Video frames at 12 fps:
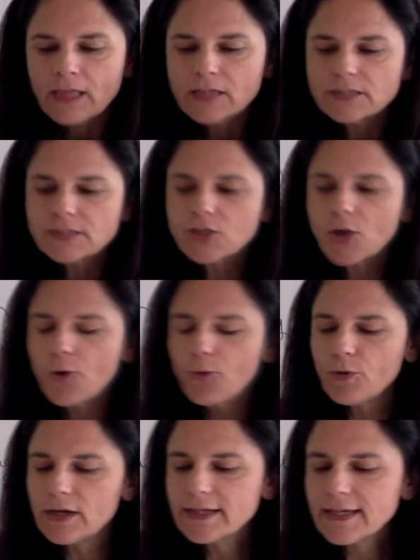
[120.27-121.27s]
So
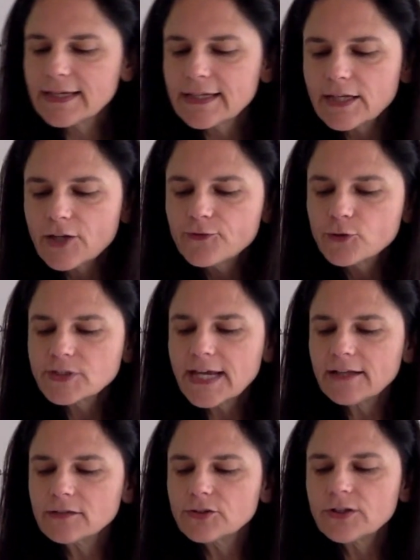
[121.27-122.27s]
again, if you'll
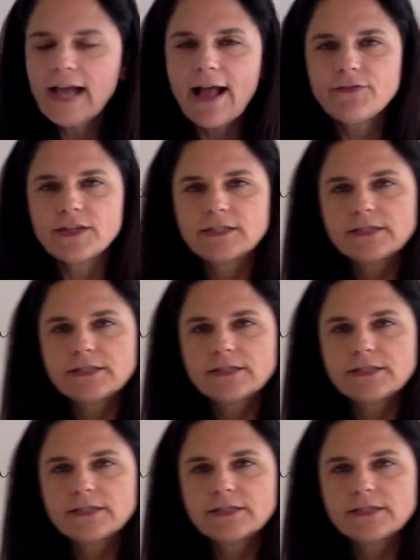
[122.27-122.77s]
take a look at the